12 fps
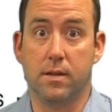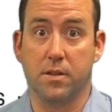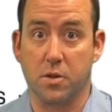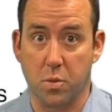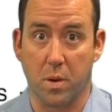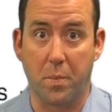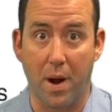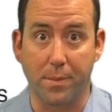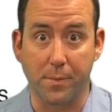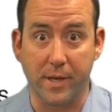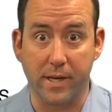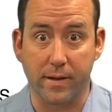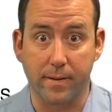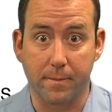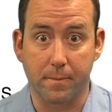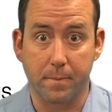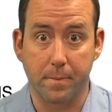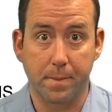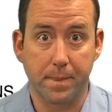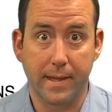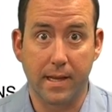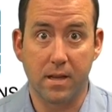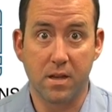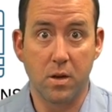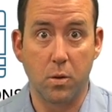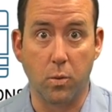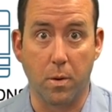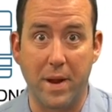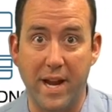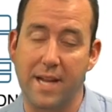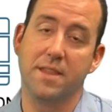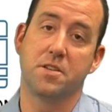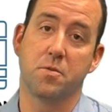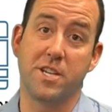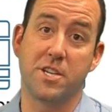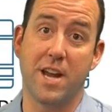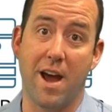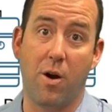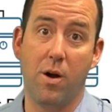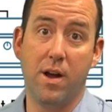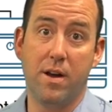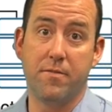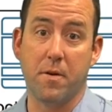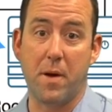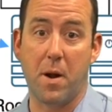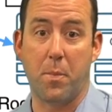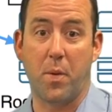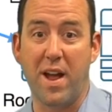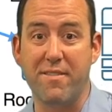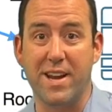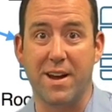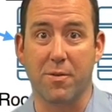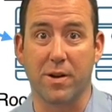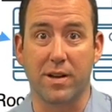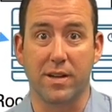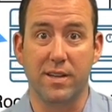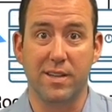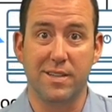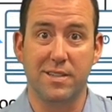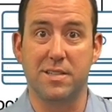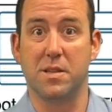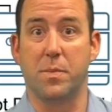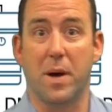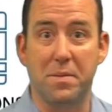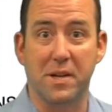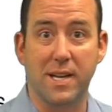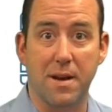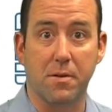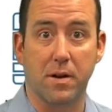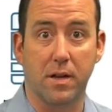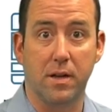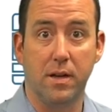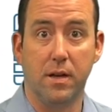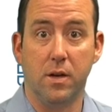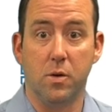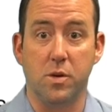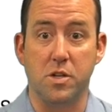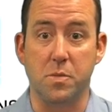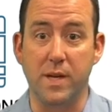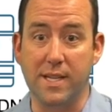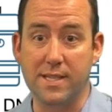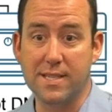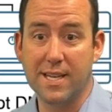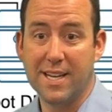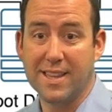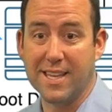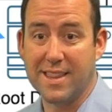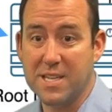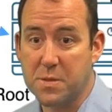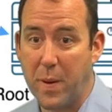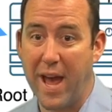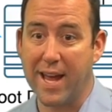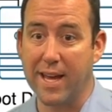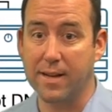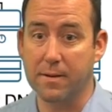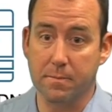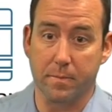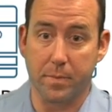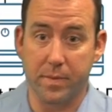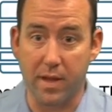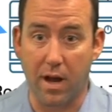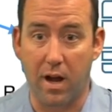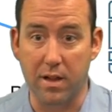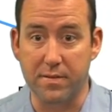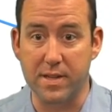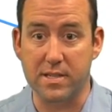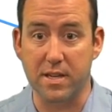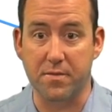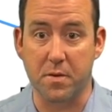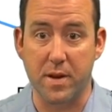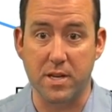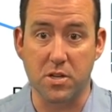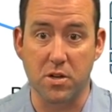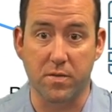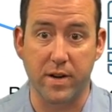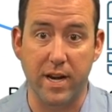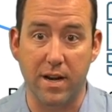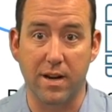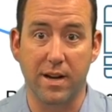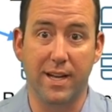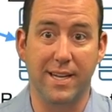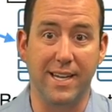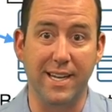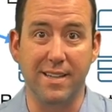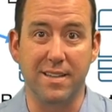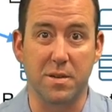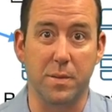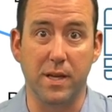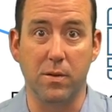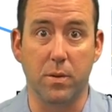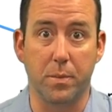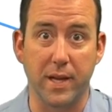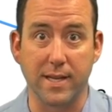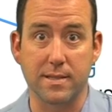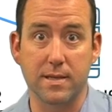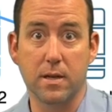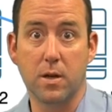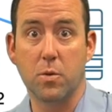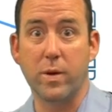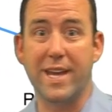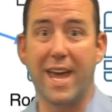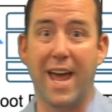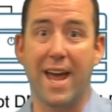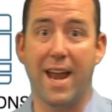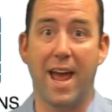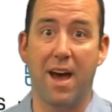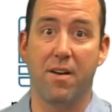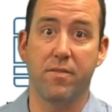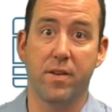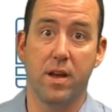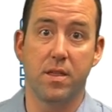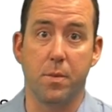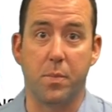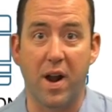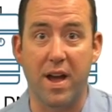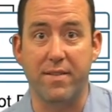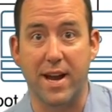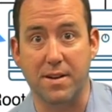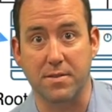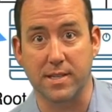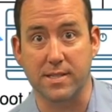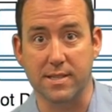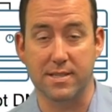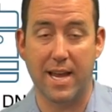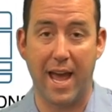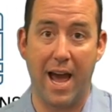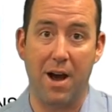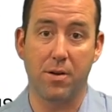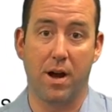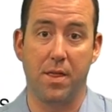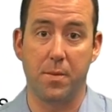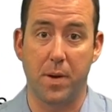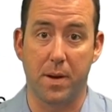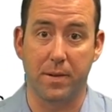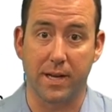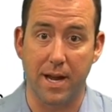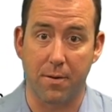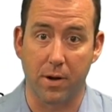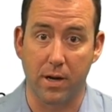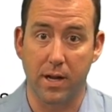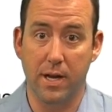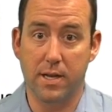There's one problem here. We're making the switch now from our private network to the public network, which means that this packet, all of this information over here, needs to be replaced. We can't have the private addresses out on the public network.